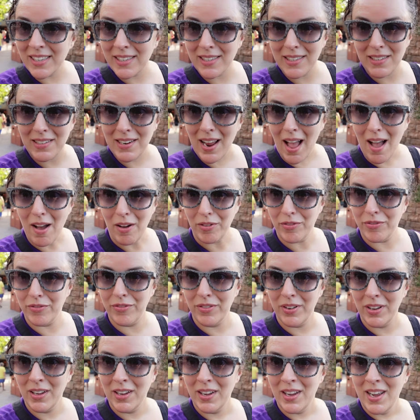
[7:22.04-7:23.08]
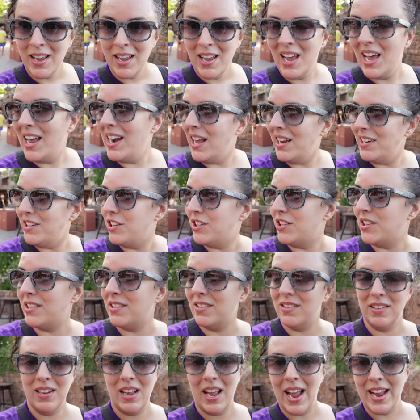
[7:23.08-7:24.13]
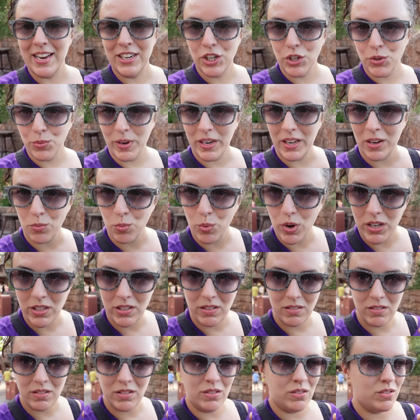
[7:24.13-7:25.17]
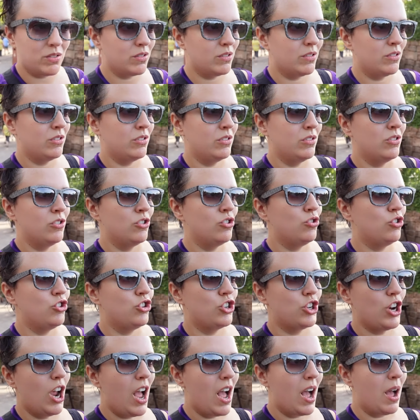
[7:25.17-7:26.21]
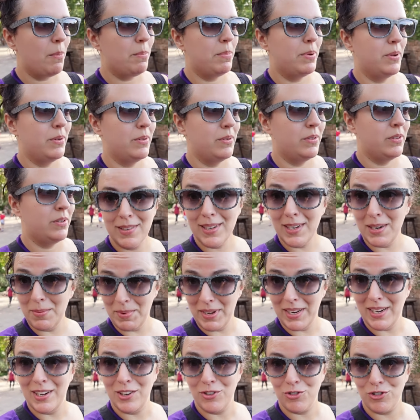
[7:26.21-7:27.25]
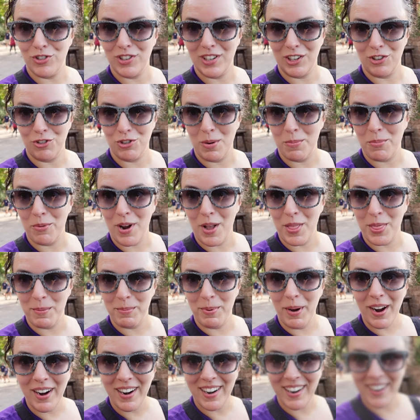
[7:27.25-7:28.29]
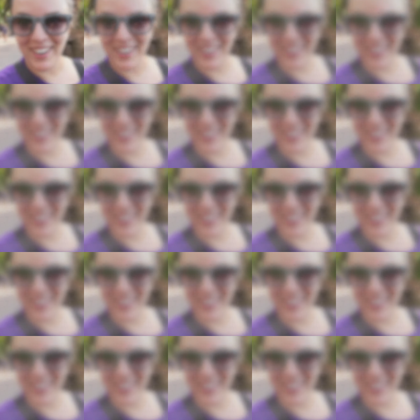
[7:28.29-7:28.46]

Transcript: of stuff. And I just I just went in one shop. It's gonna be an interesting trip around the park.